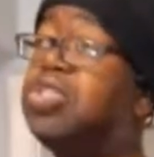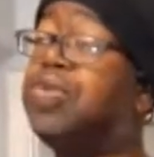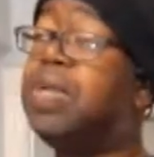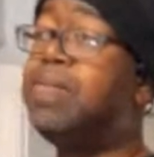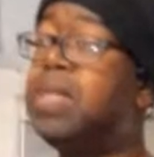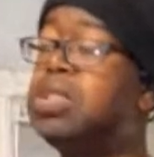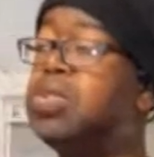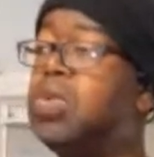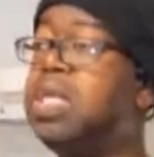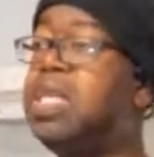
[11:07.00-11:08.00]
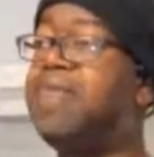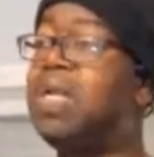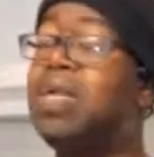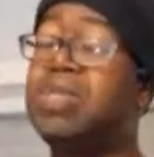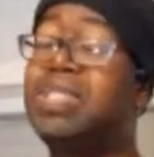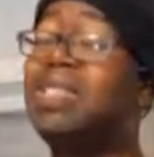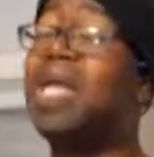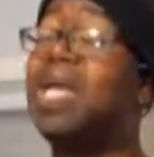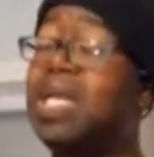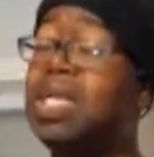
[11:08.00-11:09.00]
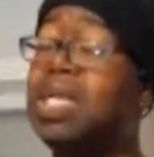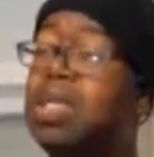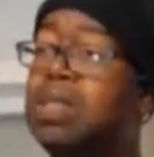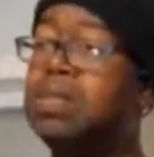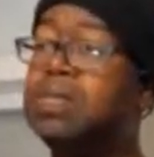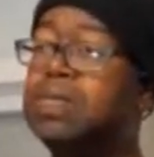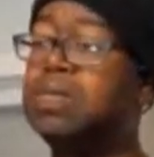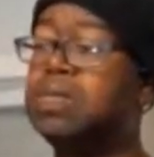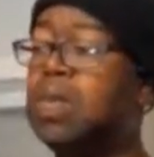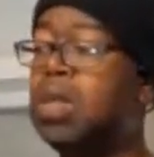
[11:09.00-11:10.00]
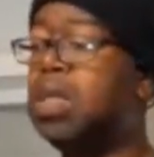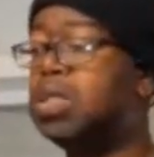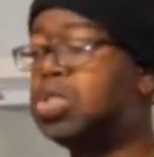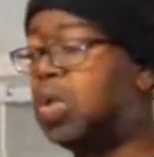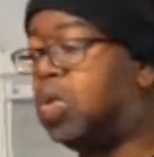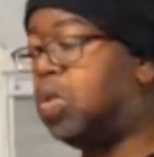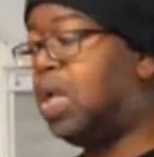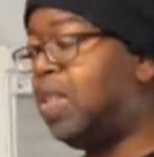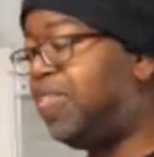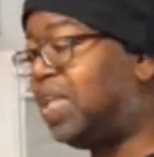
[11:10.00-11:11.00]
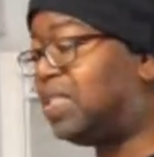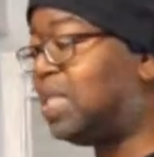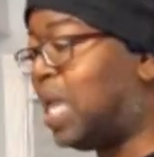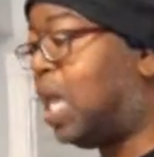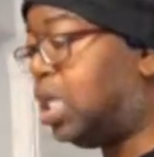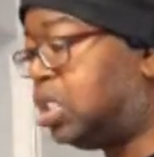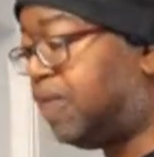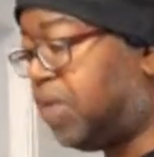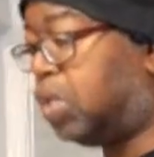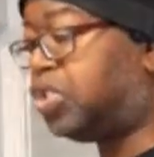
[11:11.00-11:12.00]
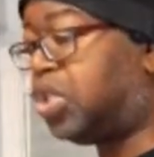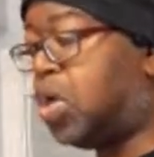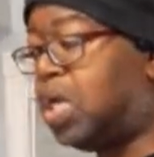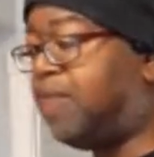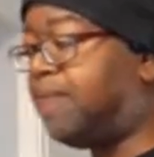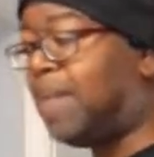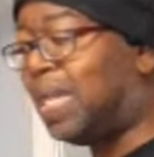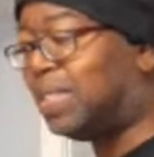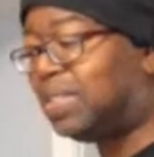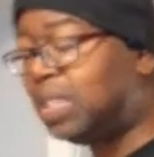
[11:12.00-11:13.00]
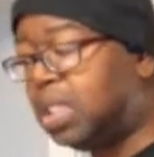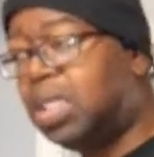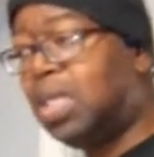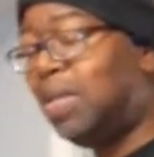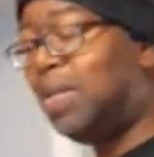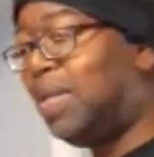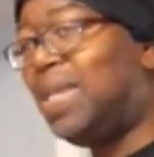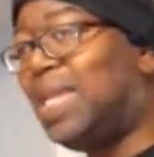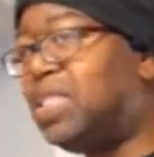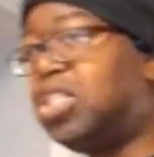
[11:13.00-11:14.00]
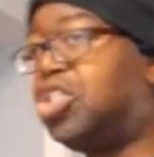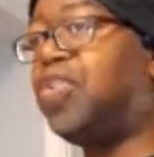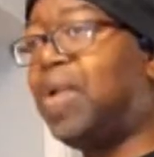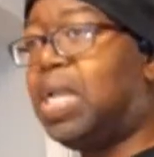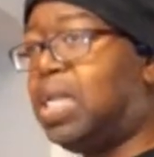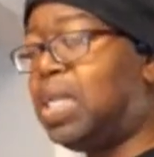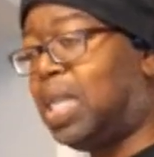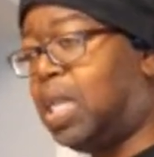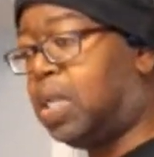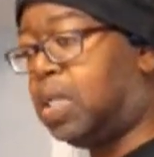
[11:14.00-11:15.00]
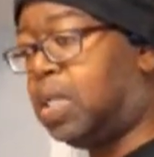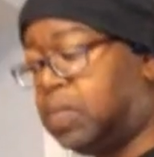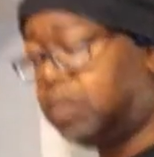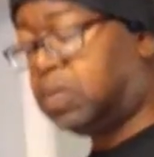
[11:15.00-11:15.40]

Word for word: treatments or even understanding. So this knowledge of alternative medicine isn't trained in